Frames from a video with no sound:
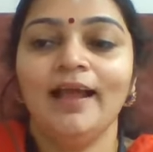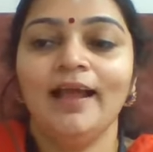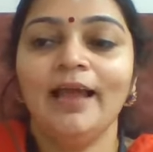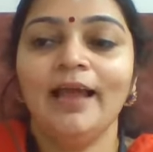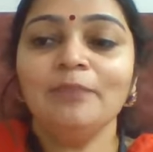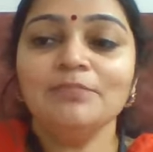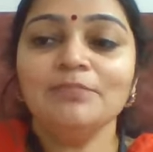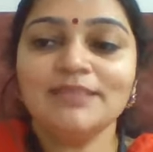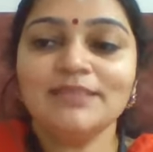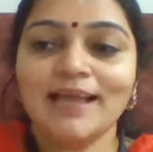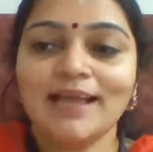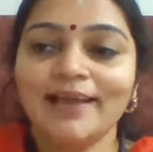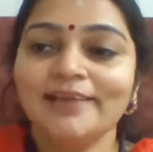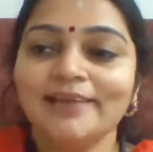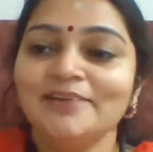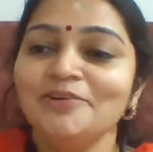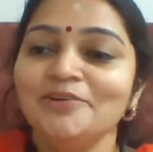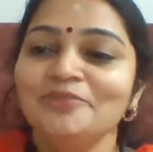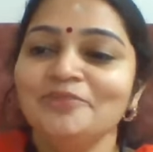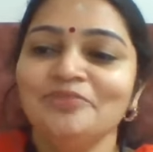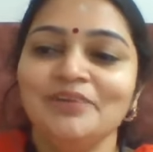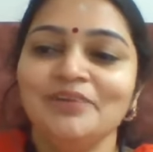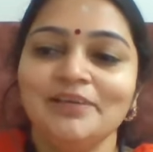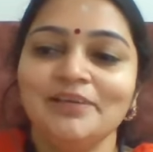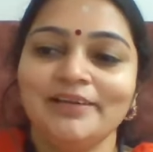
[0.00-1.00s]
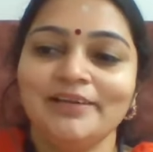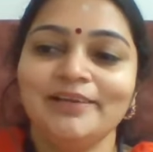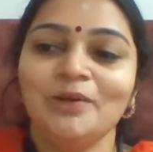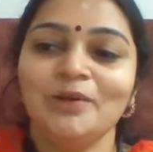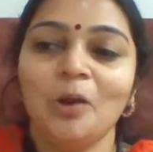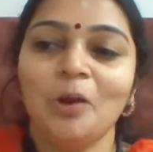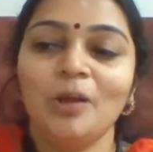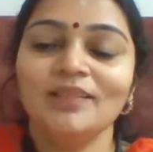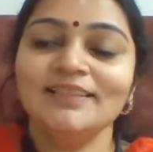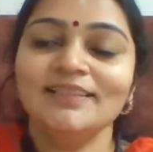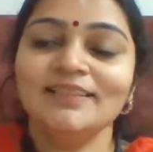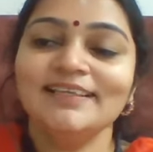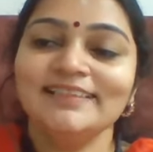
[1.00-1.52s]
I'm tired of hearing
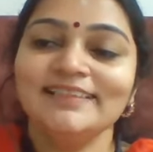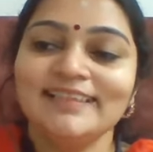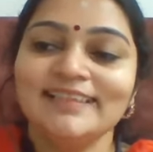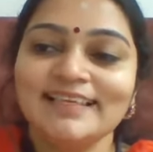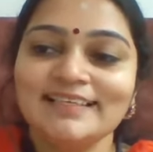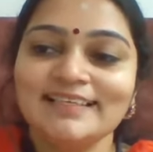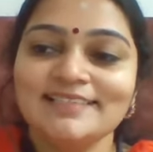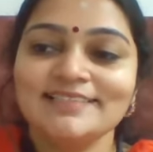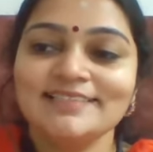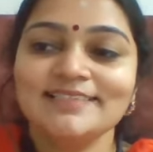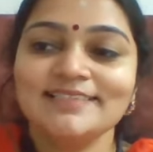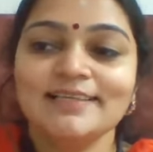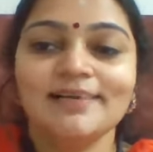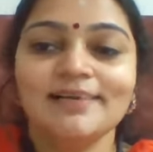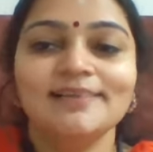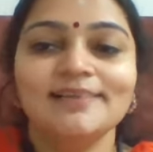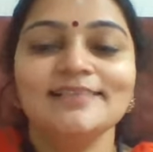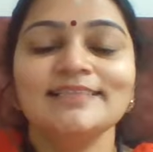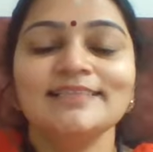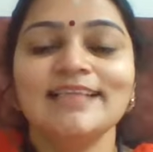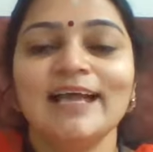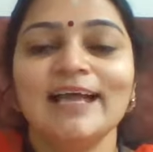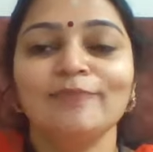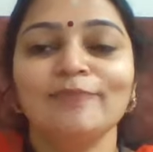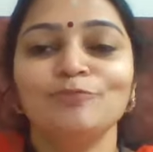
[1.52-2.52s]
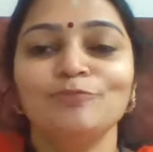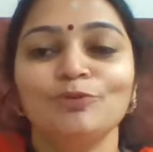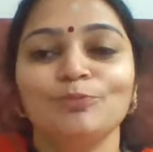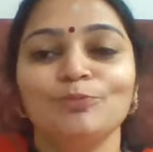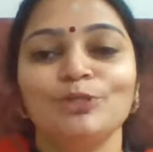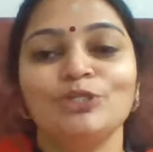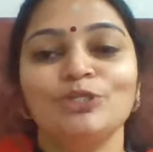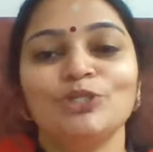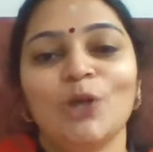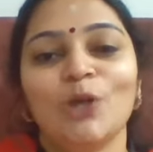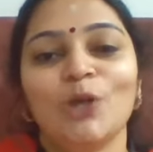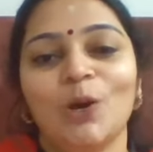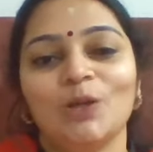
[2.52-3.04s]
all the things girls have to
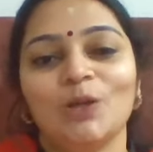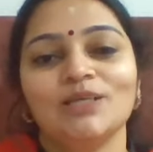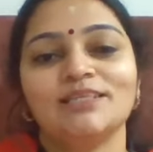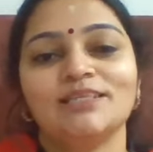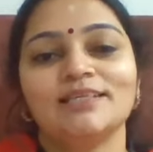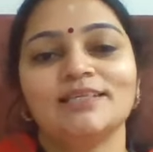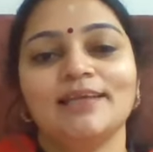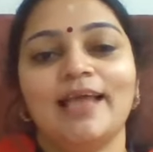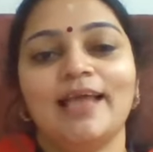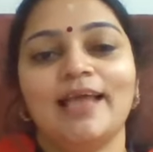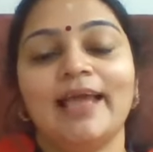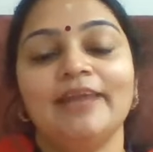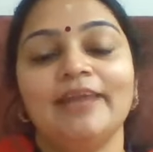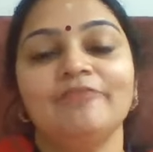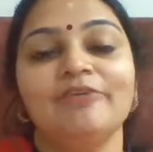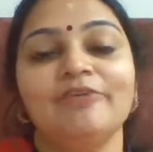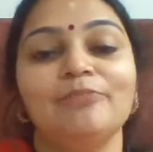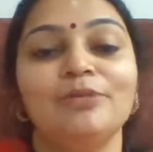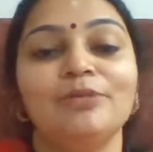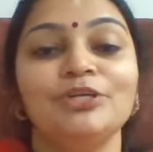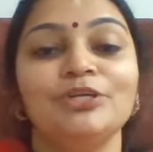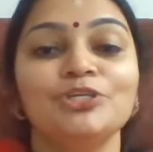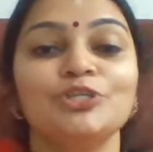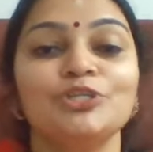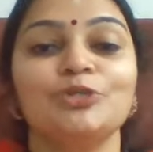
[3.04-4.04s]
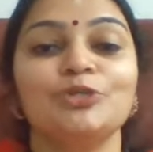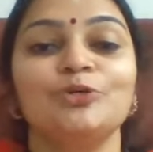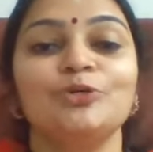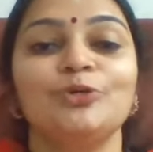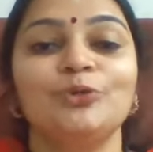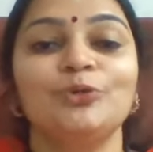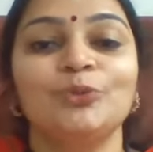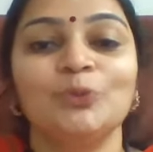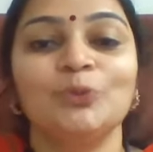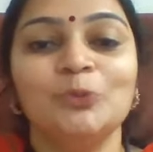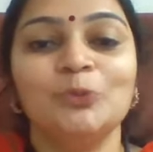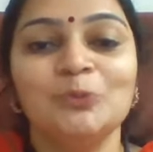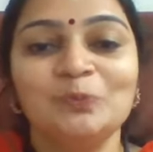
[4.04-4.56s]
be taught and women should
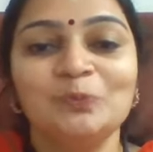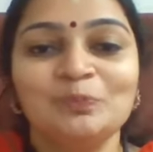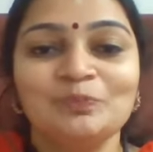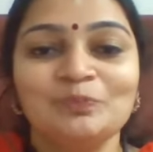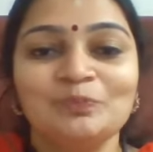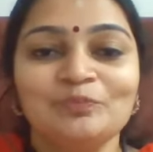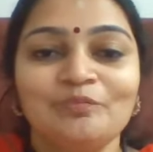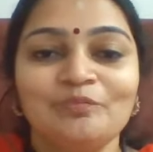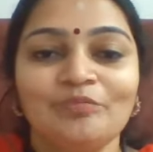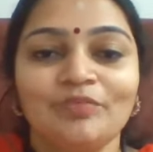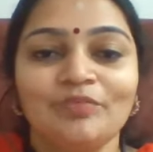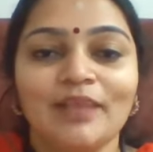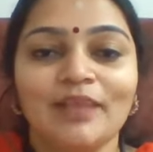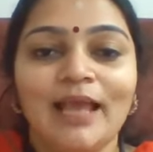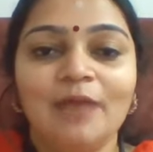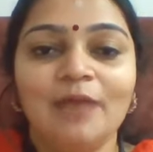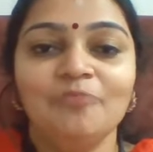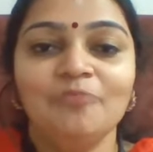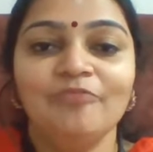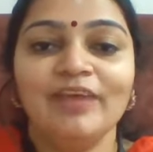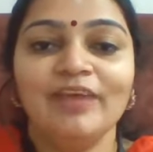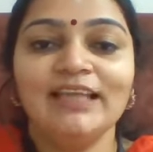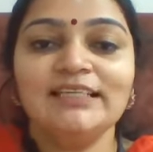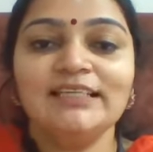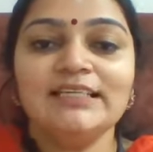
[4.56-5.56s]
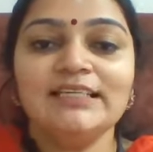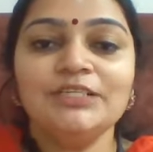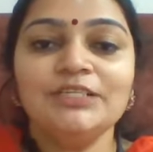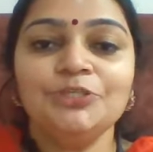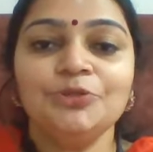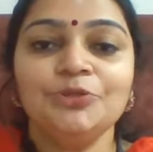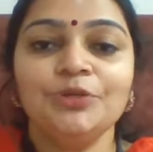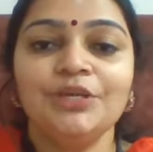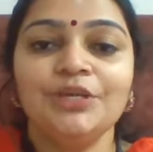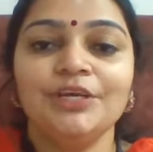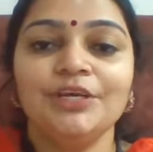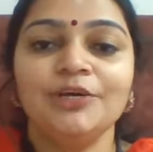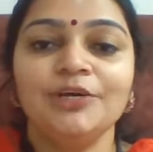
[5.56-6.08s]
do. I'm waiting
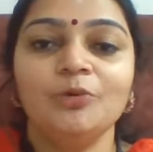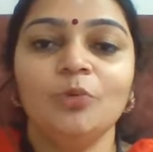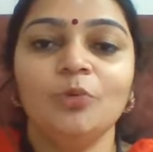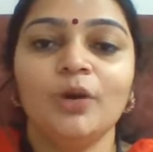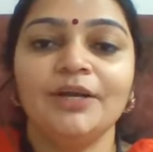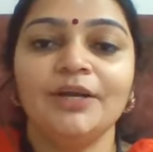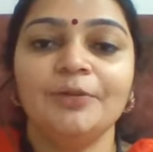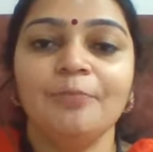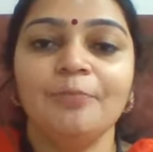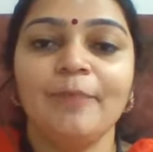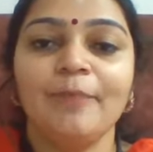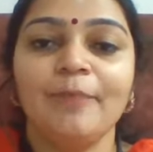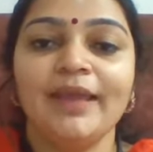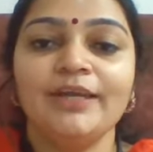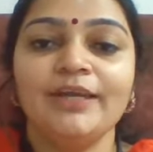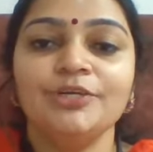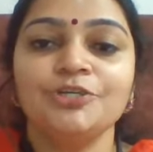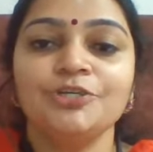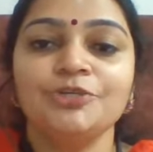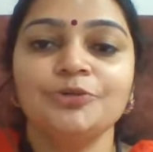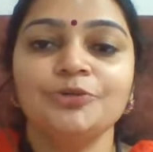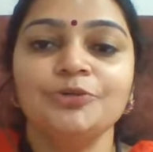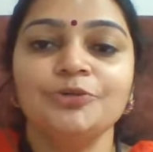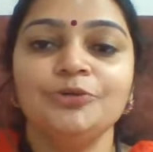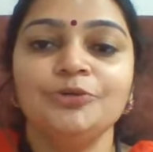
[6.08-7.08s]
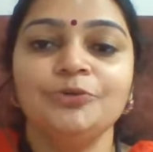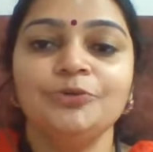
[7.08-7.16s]
to hear what men should